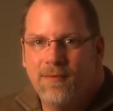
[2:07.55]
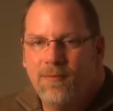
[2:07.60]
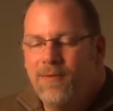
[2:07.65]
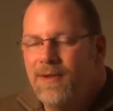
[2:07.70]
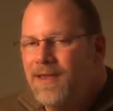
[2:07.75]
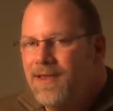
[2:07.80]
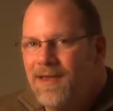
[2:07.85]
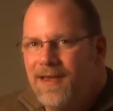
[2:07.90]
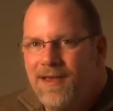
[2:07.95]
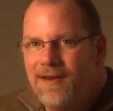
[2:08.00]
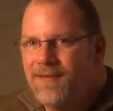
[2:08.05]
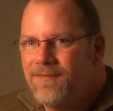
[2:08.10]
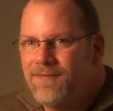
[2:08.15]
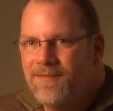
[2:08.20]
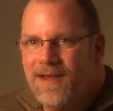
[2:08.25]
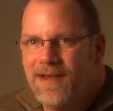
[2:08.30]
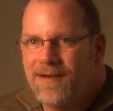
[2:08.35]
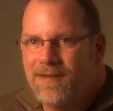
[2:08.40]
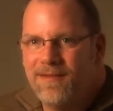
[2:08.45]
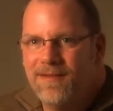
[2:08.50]
We can't
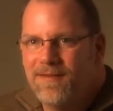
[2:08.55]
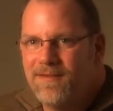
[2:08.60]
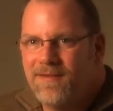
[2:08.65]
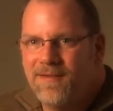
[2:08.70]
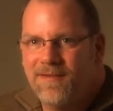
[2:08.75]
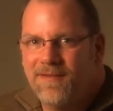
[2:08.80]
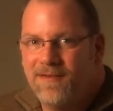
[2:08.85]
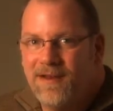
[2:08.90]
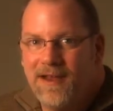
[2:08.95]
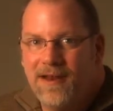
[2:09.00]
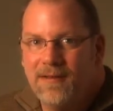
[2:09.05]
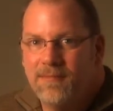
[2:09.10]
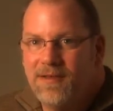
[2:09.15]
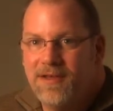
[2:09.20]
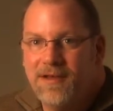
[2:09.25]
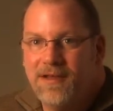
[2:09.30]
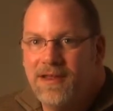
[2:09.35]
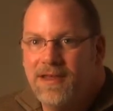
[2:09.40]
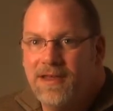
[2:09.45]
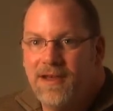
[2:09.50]
affect the
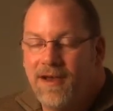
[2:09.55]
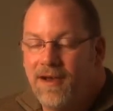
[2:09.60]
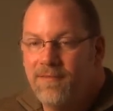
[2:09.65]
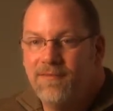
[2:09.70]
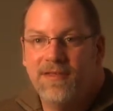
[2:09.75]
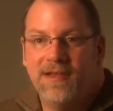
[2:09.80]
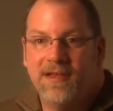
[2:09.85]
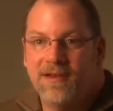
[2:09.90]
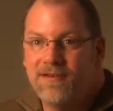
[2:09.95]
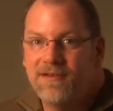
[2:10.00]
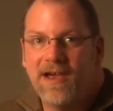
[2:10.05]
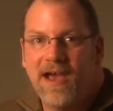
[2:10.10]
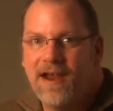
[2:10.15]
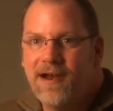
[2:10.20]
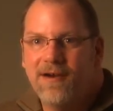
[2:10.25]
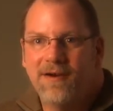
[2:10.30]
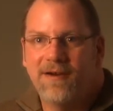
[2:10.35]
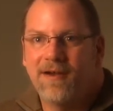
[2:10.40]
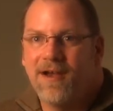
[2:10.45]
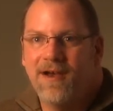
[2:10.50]
sustainability of the
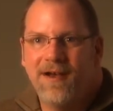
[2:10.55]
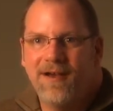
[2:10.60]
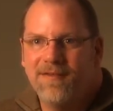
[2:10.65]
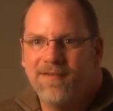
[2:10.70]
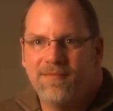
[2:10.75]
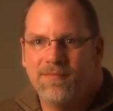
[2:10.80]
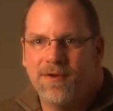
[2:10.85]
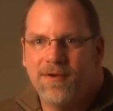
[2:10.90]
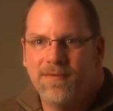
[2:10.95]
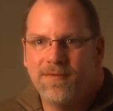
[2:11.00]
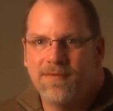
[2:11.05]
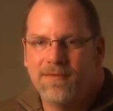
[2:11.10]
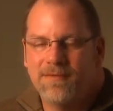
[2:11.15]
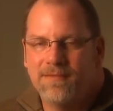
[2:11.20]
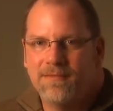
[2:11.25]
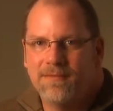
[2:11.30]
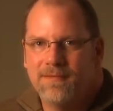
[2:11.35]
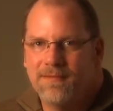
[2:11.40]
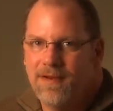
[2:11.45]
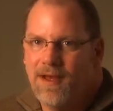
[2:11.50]
entire cosmos,
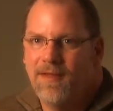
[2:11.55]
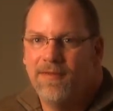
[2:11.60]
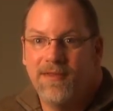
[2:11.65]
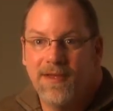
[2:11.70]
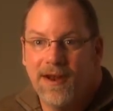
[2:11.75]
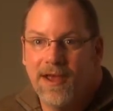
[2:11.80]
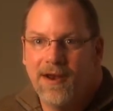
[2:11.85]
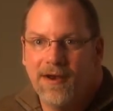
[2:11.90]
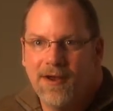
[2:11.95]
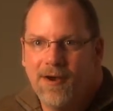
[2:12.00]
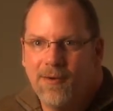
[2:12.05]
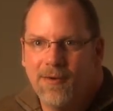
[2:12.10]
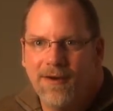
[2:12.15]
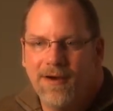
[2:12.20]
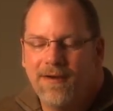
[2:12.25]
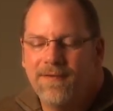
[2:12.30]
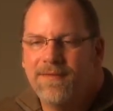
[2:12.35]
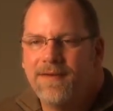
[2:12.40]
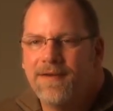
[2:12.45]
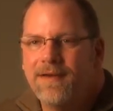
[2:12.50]
not that I know
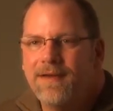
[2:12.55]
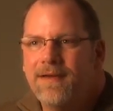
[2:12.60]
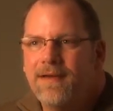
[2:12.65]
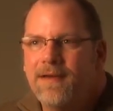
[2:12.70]
of.